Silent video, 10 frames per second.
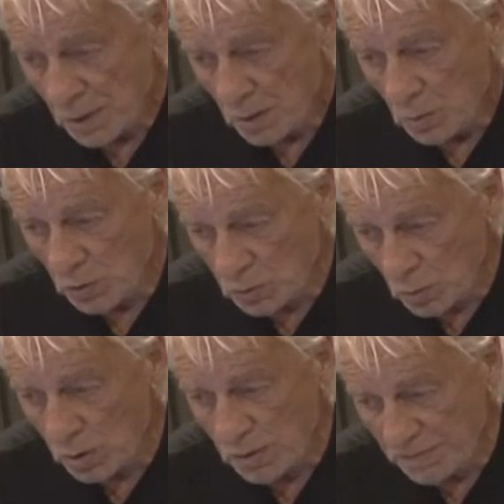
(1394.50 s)
was
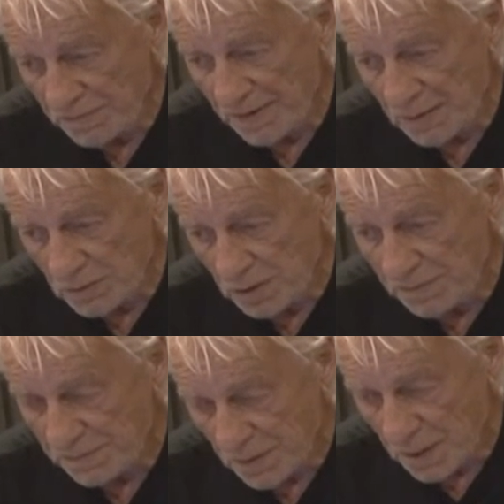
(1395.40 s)
one of the founding
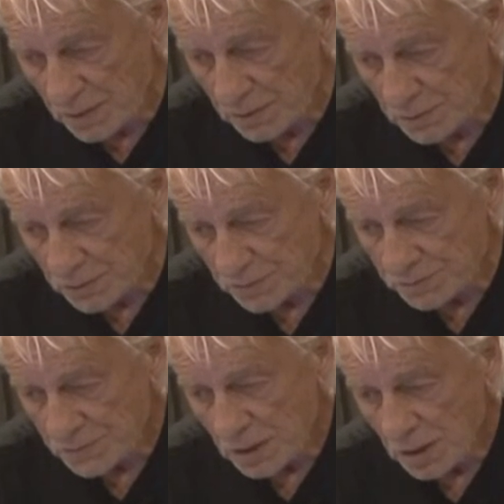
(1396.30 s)
fathers
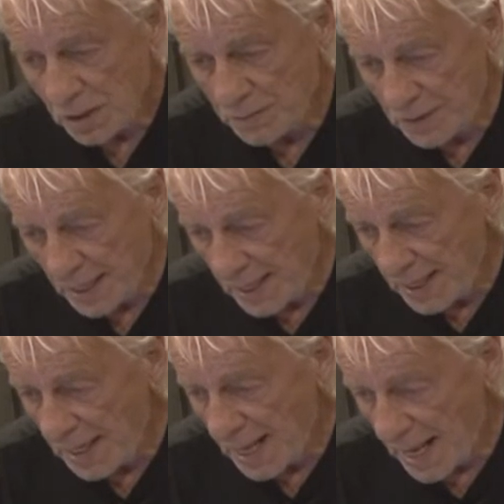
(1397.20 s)
of the
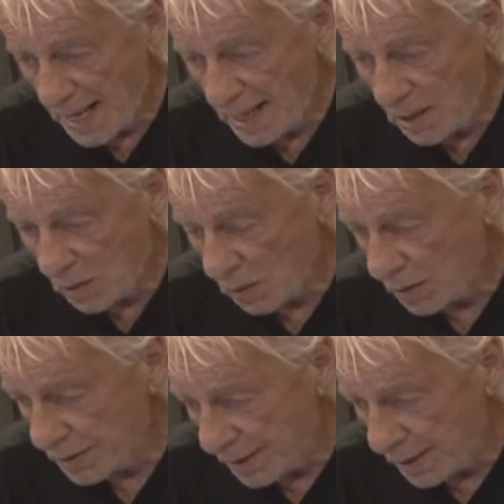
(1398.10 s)

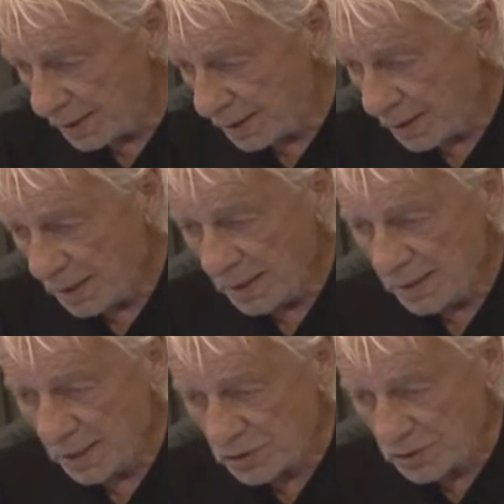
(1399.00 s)
NARD.
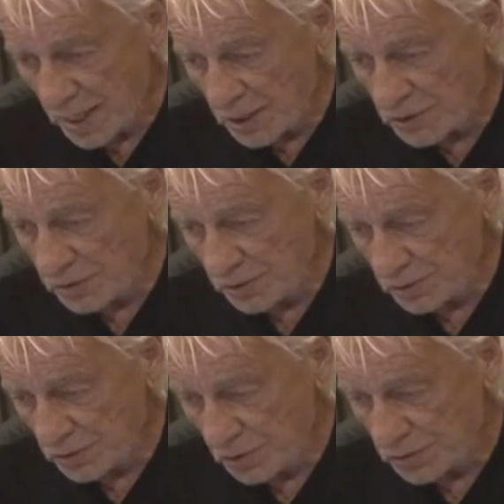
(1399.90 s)
That's National
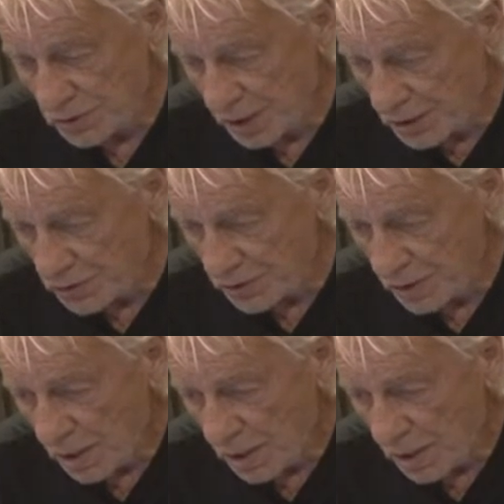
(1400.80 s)
Association